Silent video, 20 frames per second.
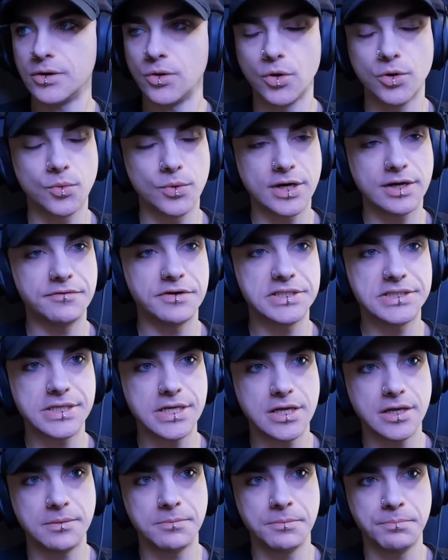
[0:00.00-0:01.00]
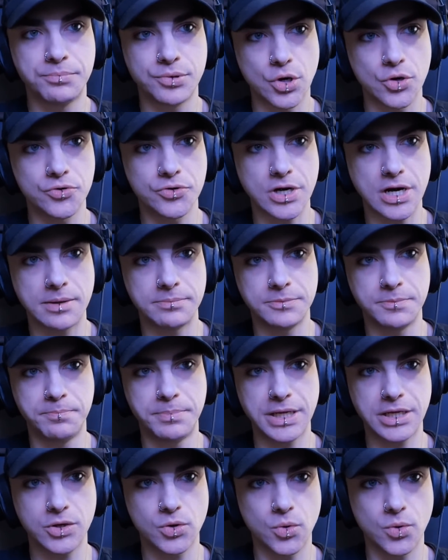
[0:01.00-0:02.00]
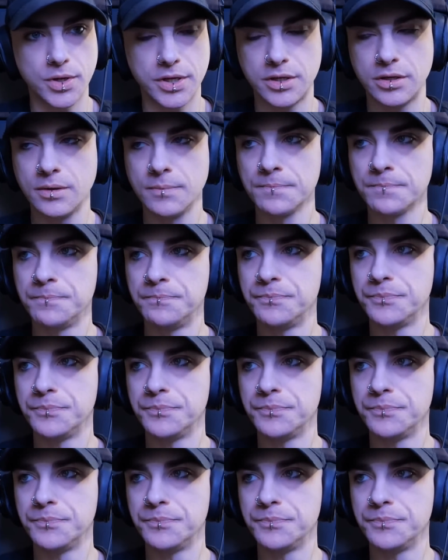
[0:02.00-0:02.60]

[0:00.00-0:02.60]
or whatever team programmed Bitcoin,